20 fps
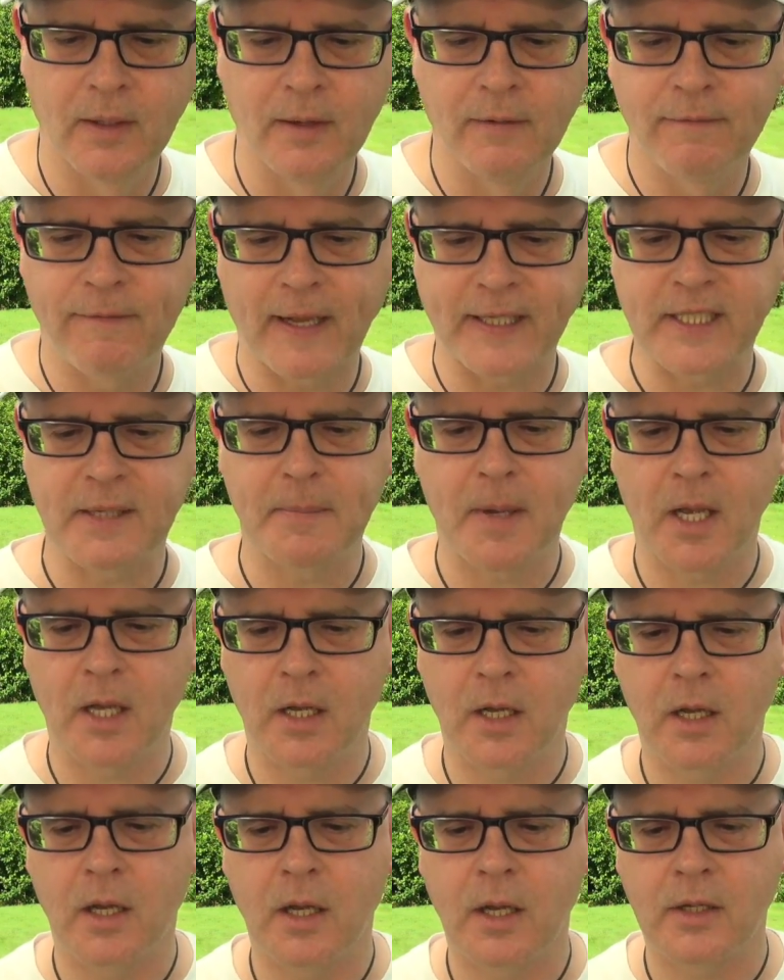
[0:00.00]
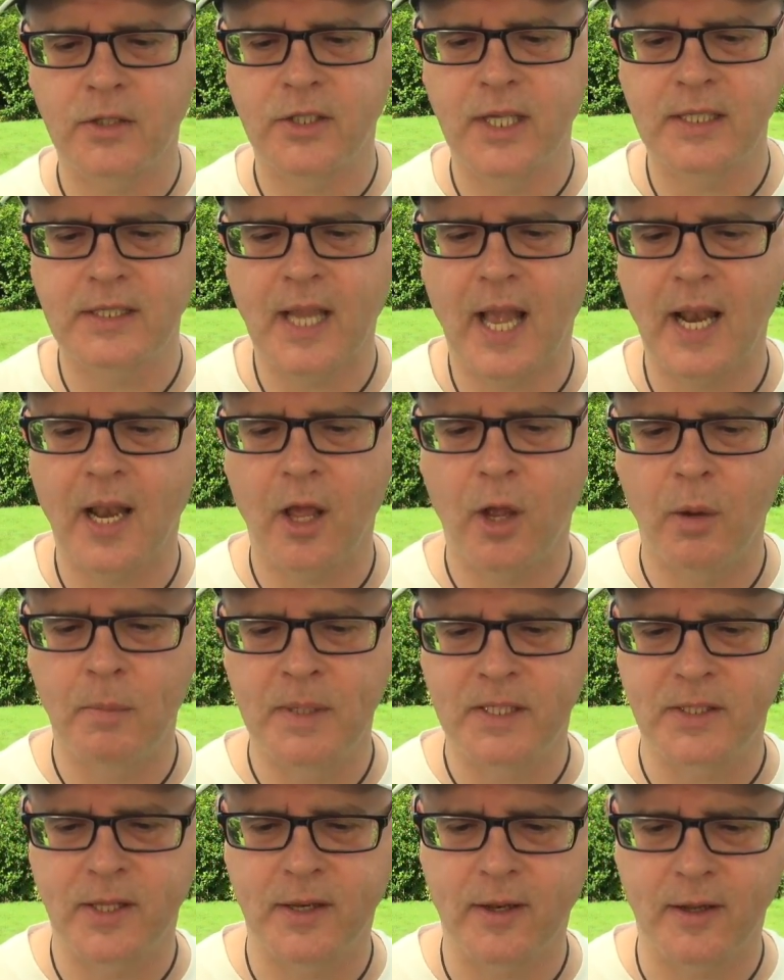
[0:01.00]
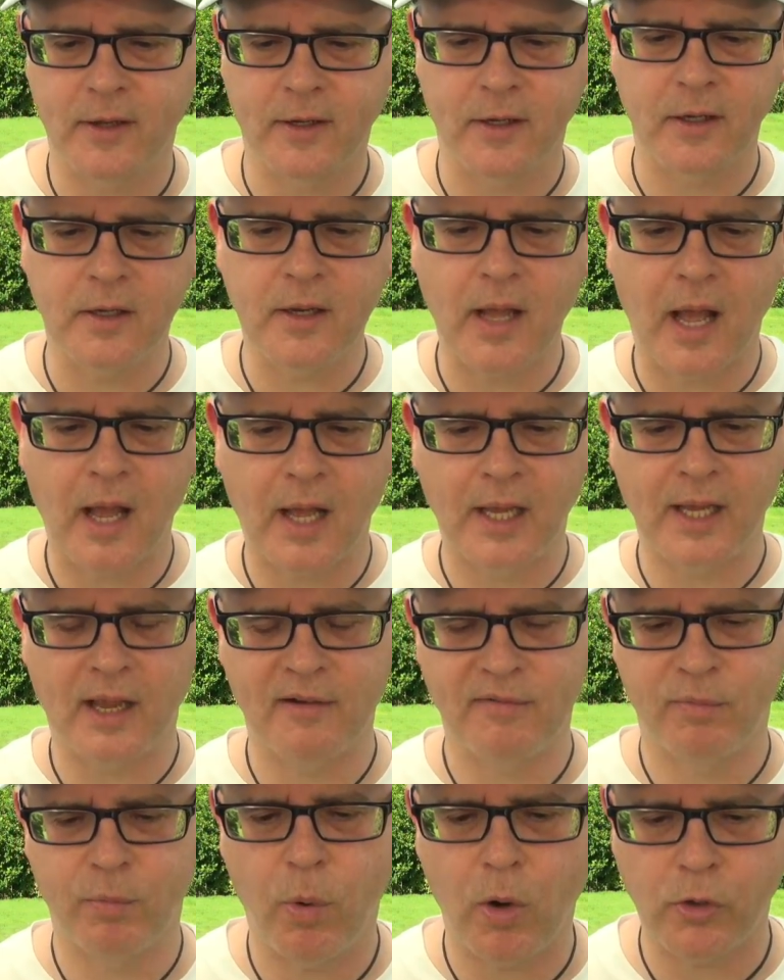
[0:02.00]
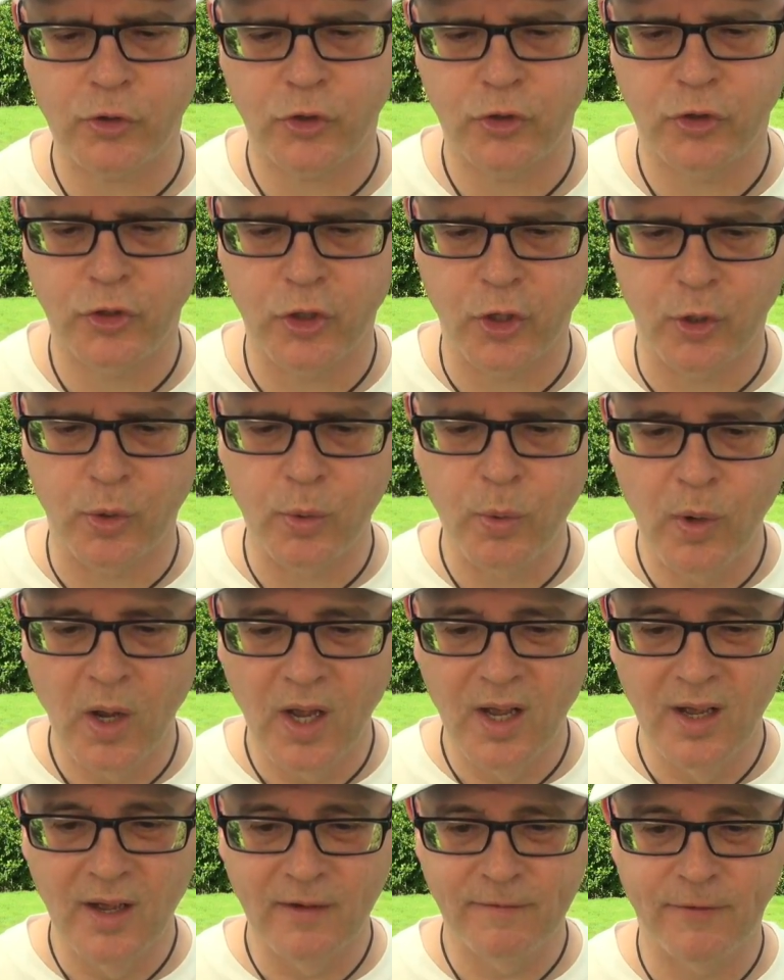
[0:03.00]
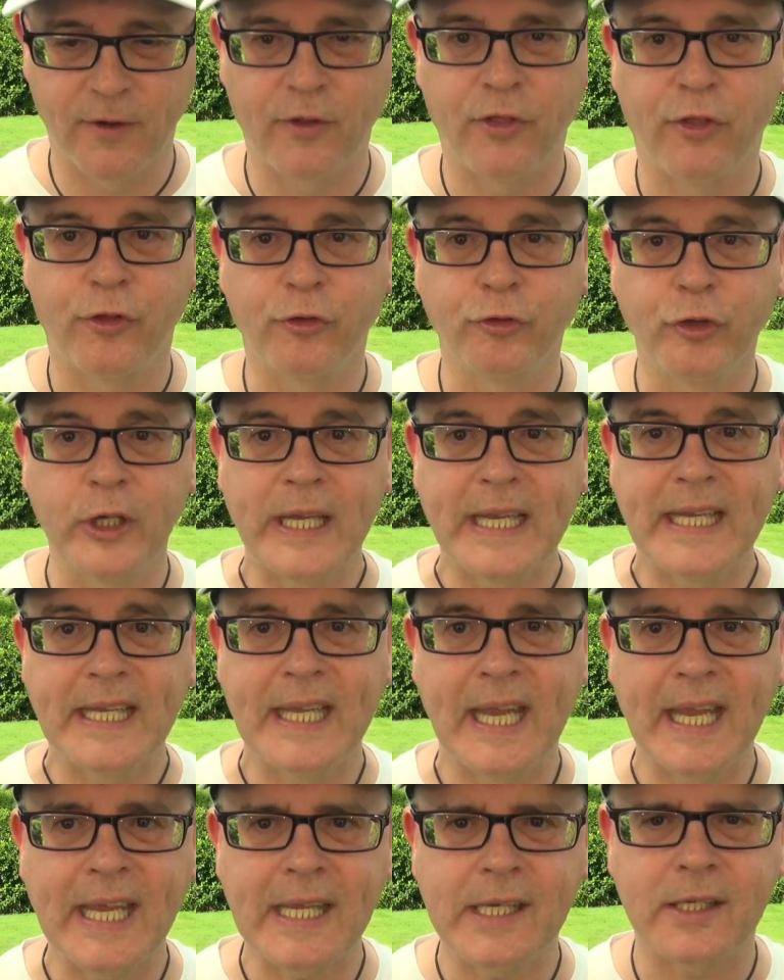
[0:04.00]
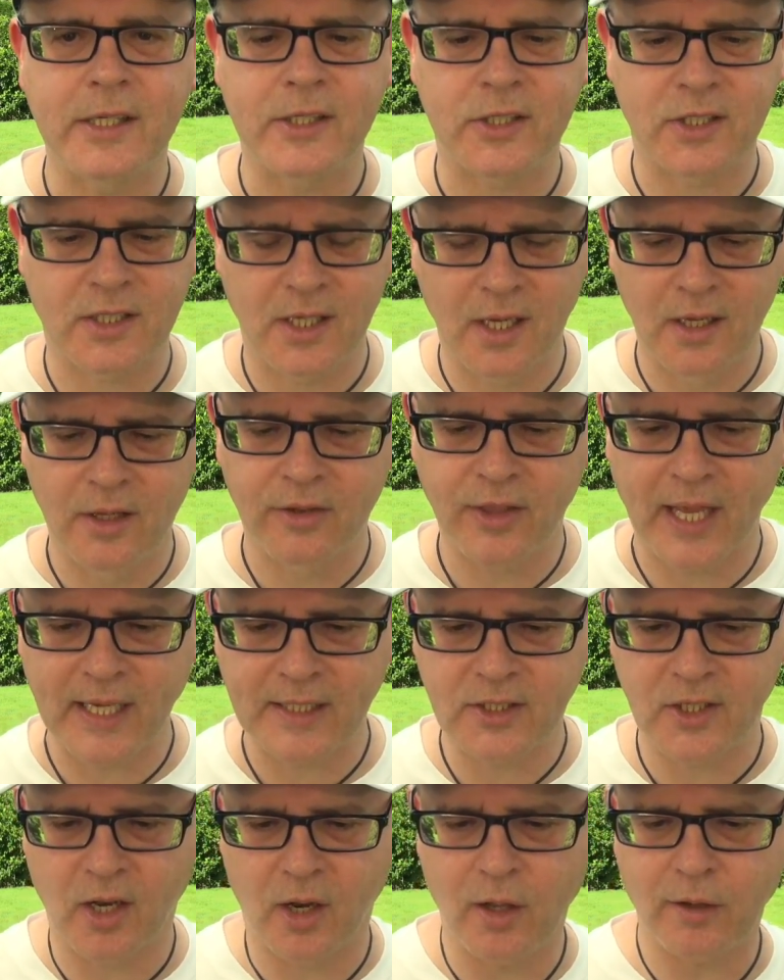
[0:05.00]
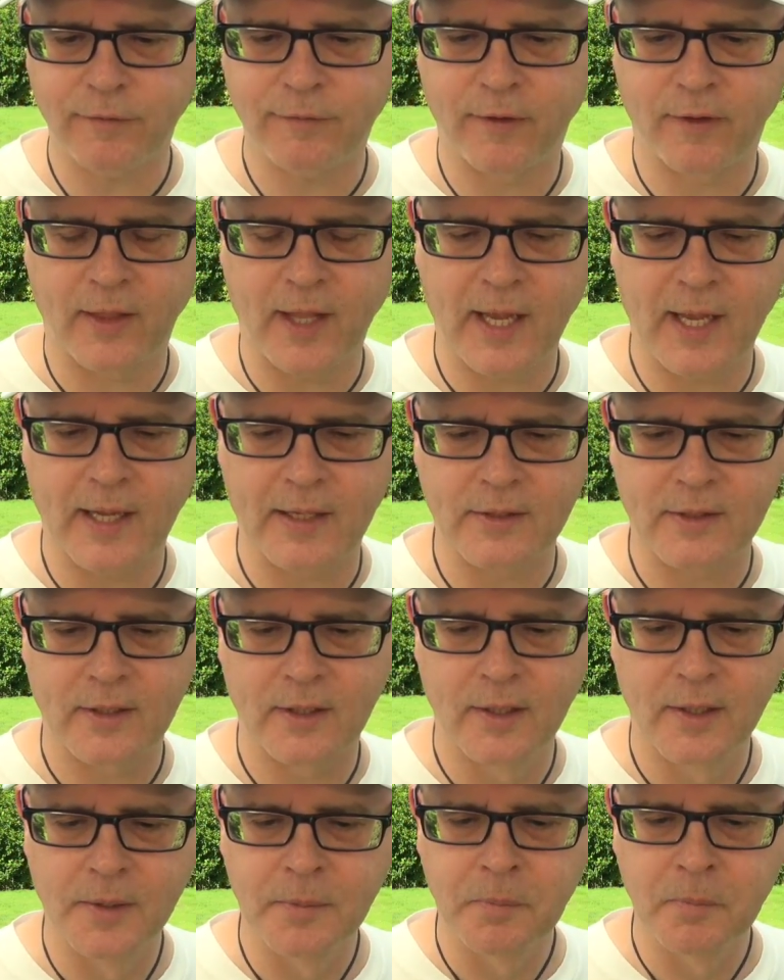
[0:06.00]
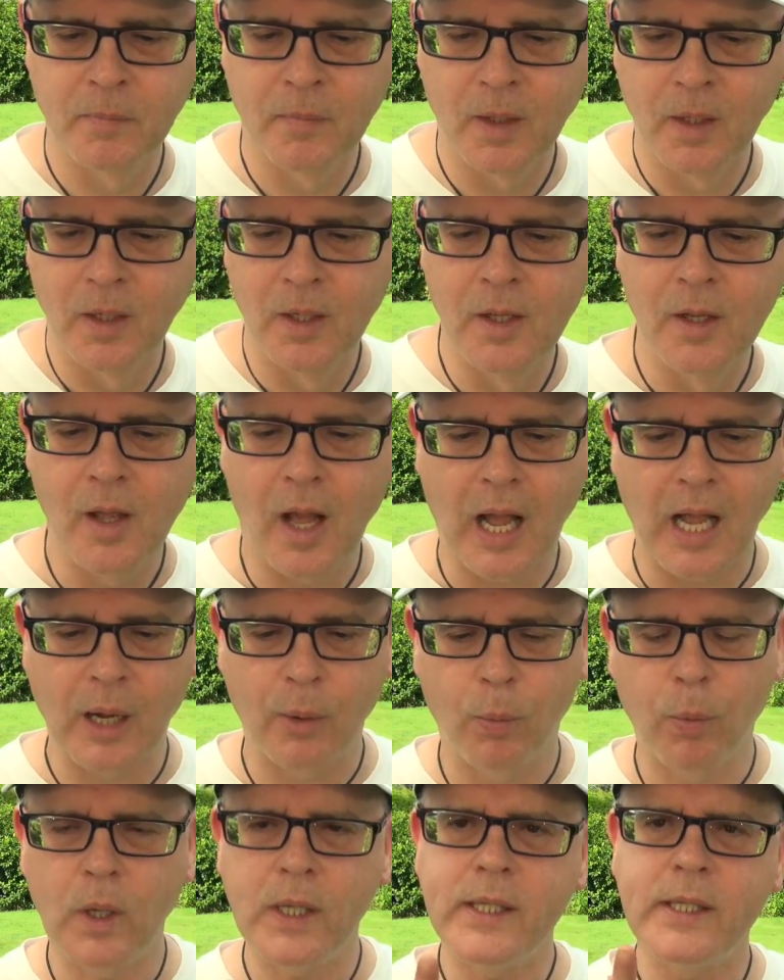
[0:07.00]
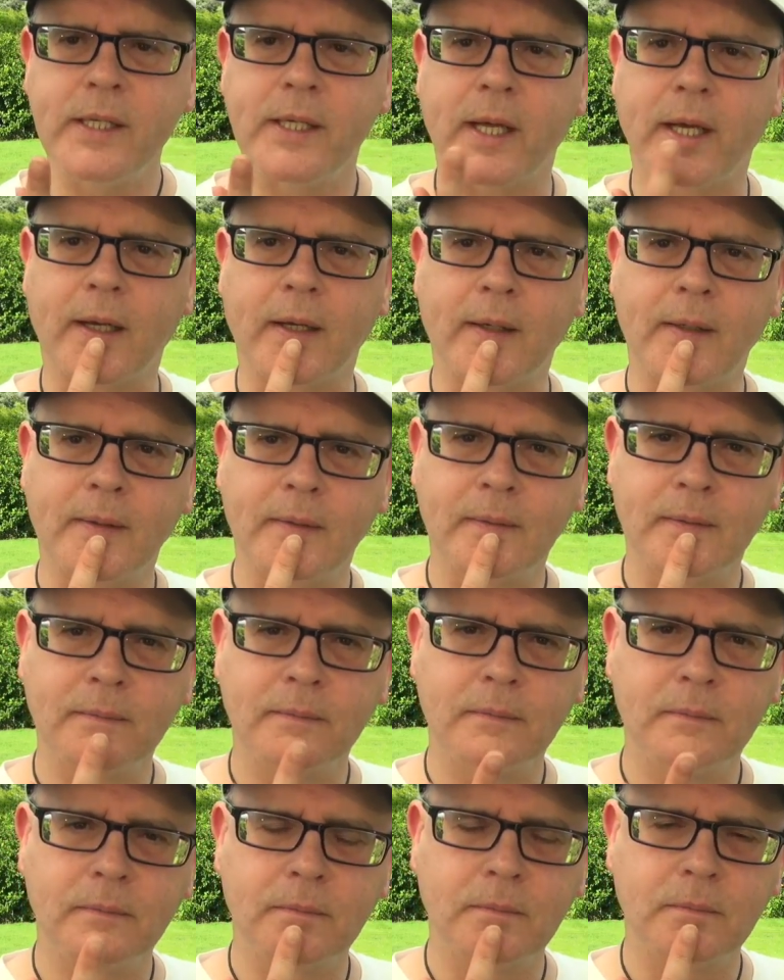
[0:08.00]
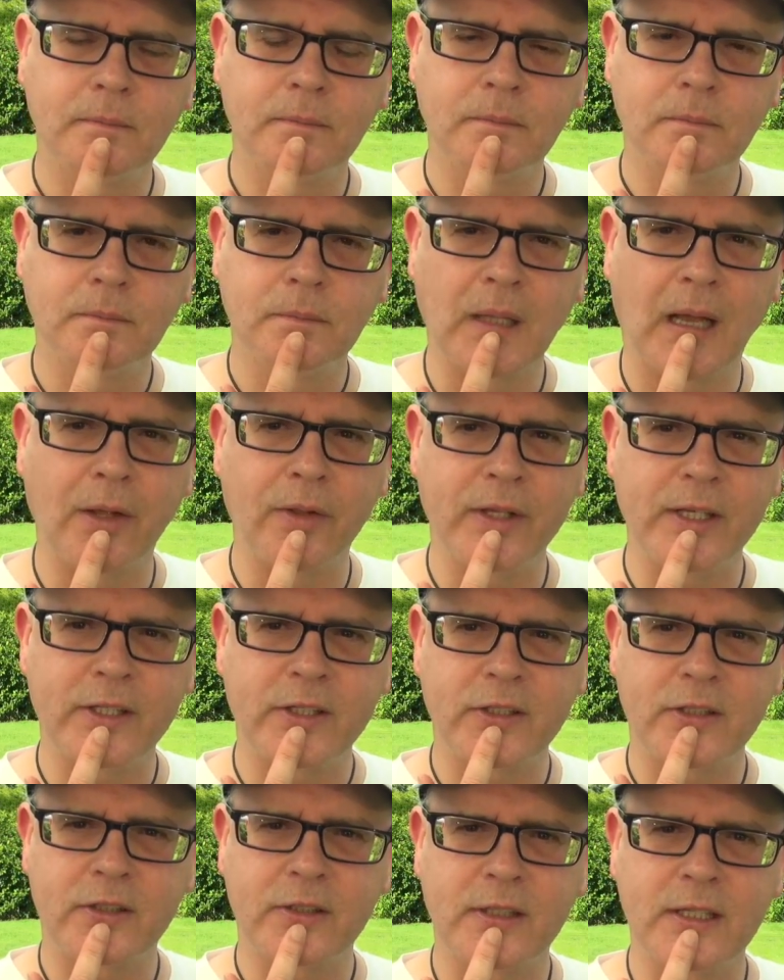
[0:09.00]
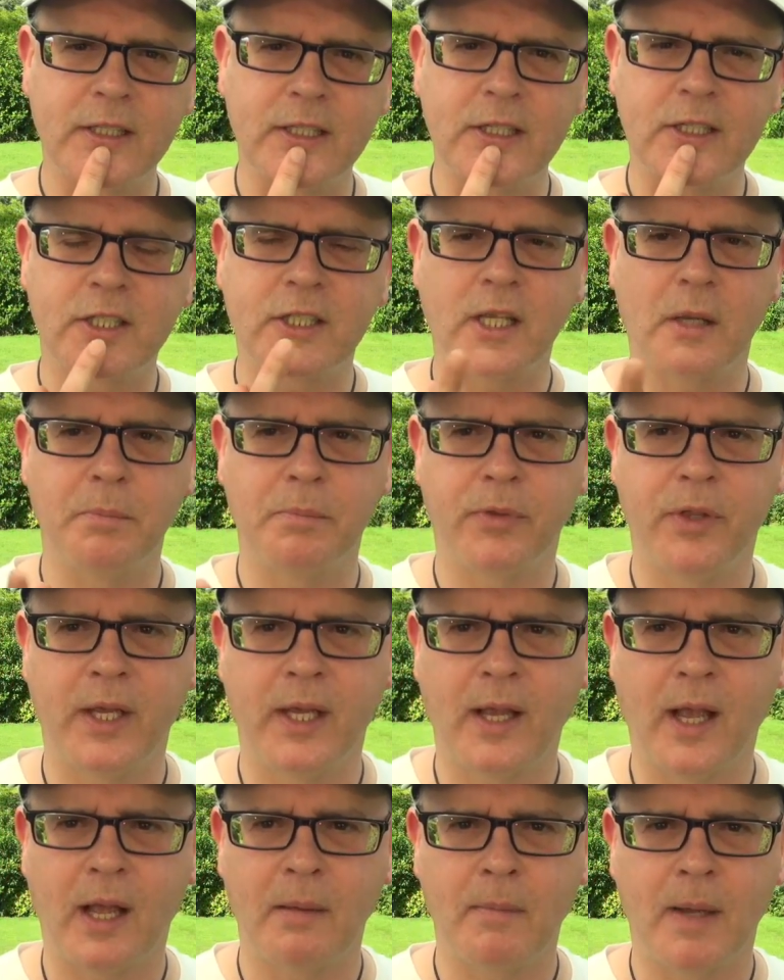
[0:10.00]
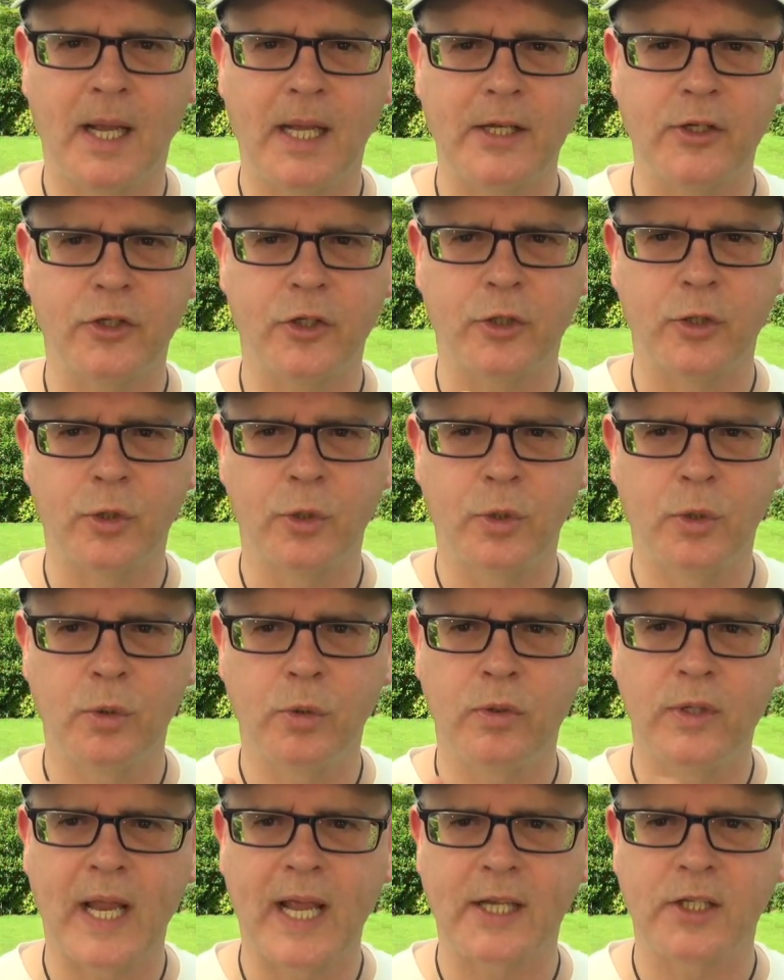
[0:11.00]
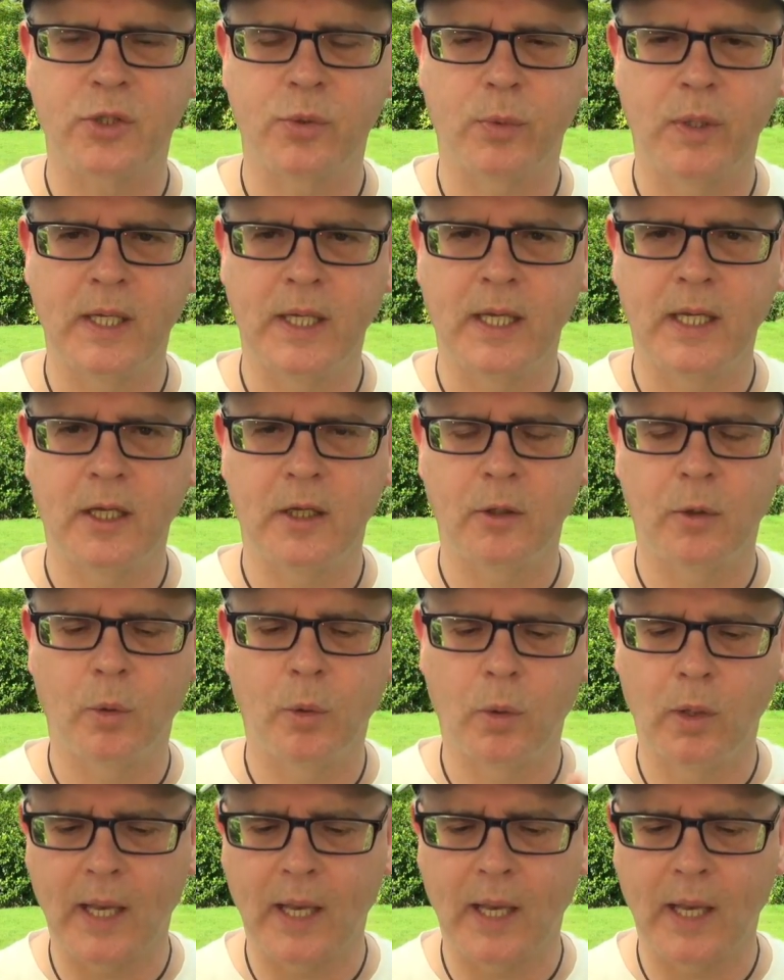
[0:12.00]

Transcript: Fatima says, hello, Mr. Duncan. I have watched you for 3 years. Thanks a lot for that. I wonder... Now, this is something I might do next week or